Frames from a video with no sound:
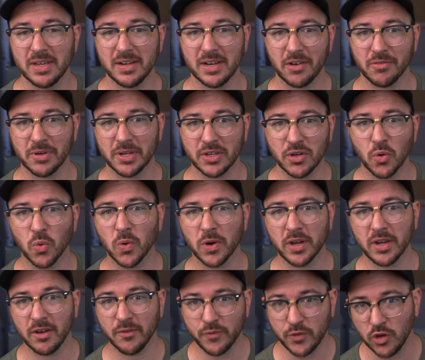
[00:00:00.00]
Now,
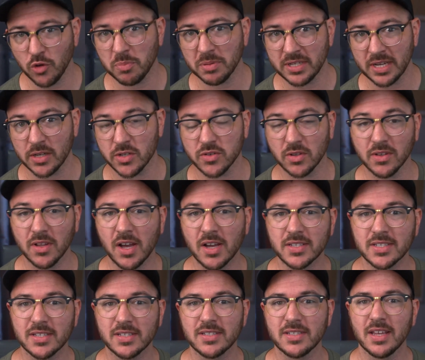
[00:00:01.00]
ignoring a few potential
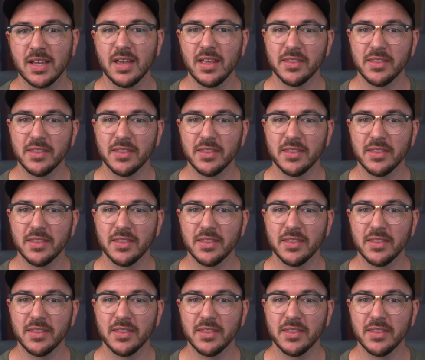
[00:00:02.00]
losses,